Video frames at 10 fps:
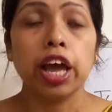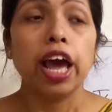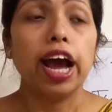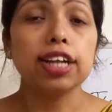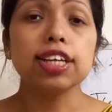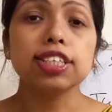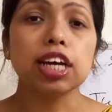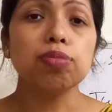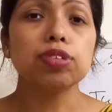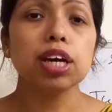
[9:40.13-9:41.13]
At the
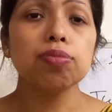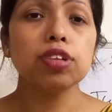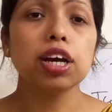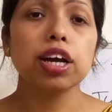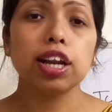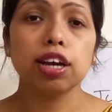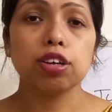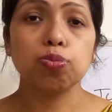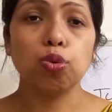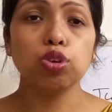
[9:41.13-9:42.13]
same time,
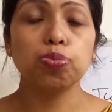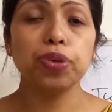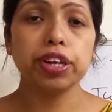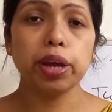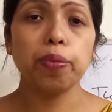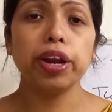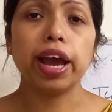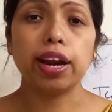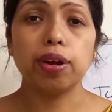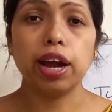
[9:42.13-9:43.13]
the both p type and
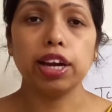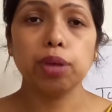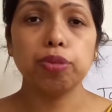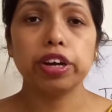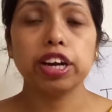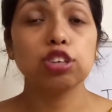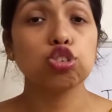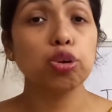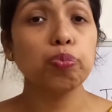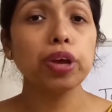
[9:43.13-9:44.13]
antimaterial
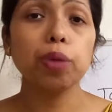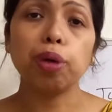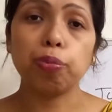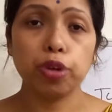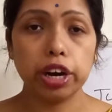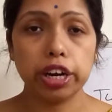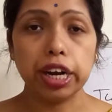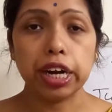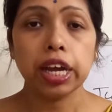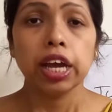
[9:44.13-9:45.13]
should be evaporated